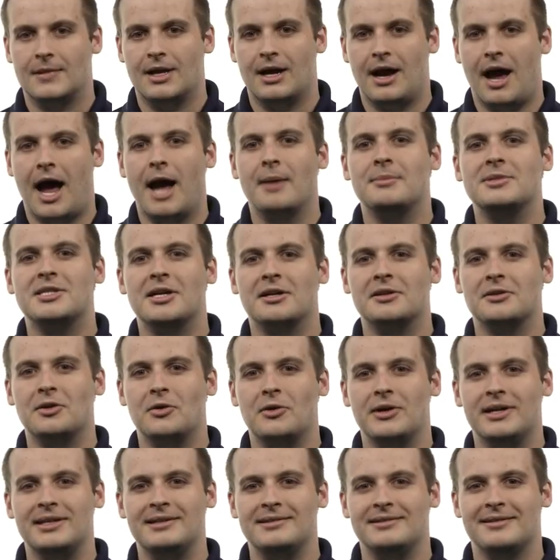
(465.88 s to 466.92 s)
I'm Doug
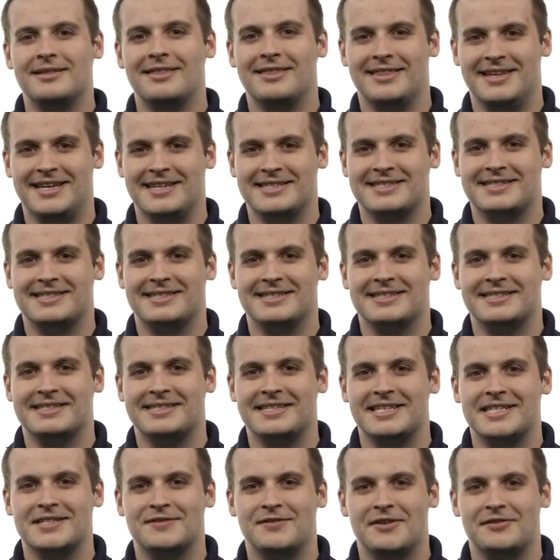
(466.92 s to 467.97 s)
Lloyd. This is
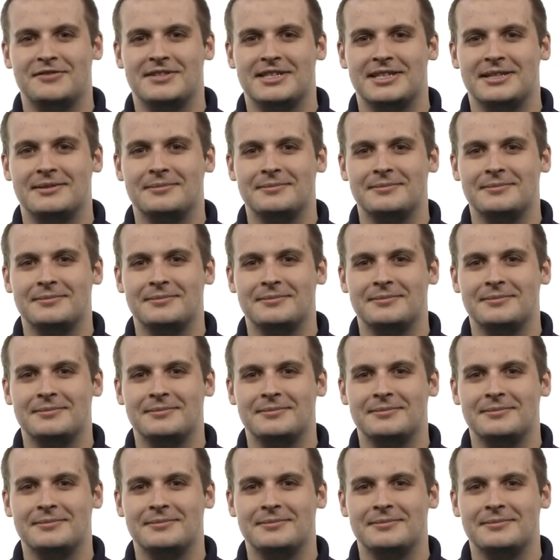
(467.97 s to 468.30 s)
CS50.